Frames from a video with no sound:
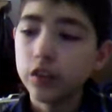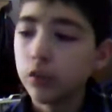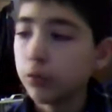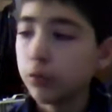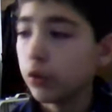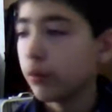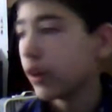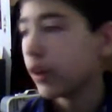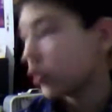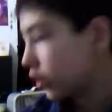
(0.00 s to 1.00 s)
to film
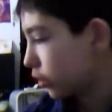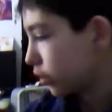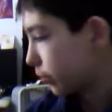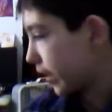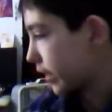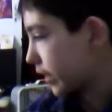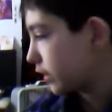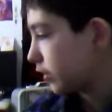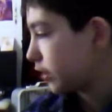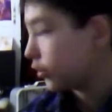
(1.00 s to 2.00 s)
myself
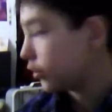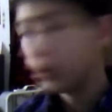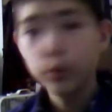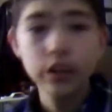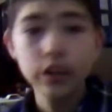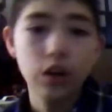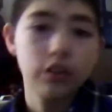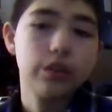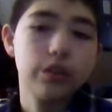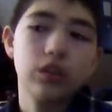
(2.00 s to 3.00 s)
actually doing
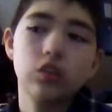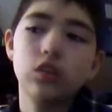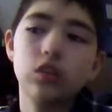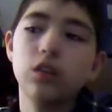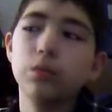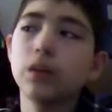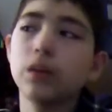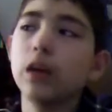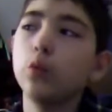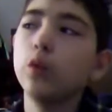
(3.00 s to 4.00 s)
all of that stuff, but
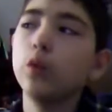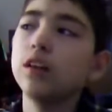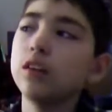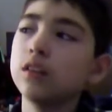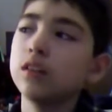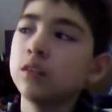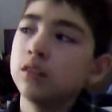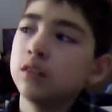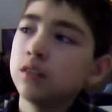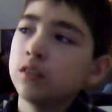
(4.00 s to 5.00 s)
I will
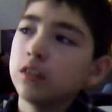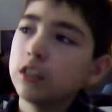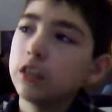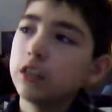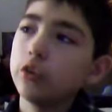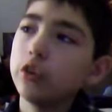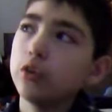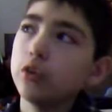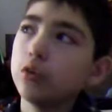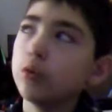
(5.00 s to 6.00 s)
show
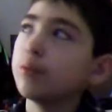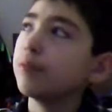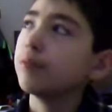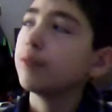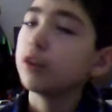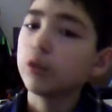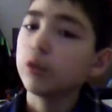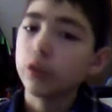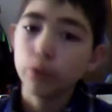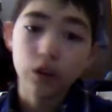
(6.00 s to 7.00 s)
you me
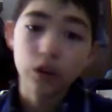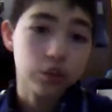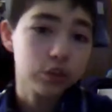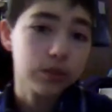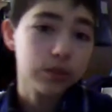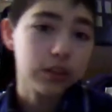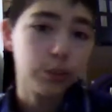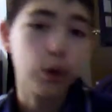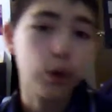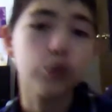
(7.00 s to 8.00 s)
doing the rest of it in
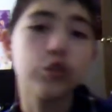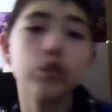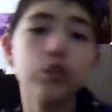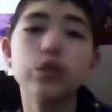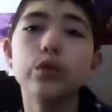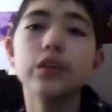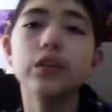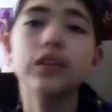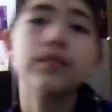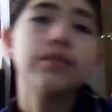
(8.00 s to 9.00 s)
part 2,
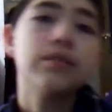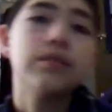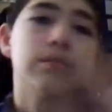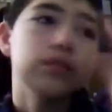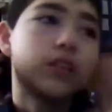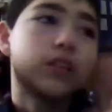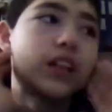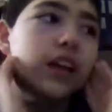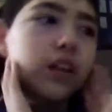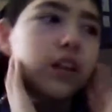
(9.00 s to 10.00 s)

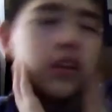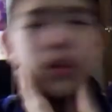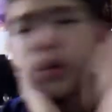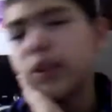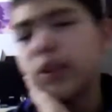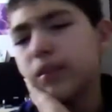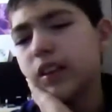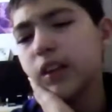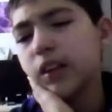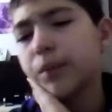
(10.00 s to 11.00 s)
which I don't know,
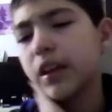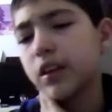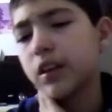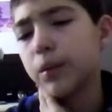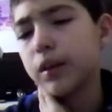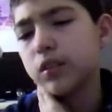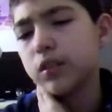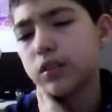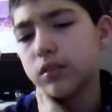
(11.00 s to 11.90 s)
it might come out,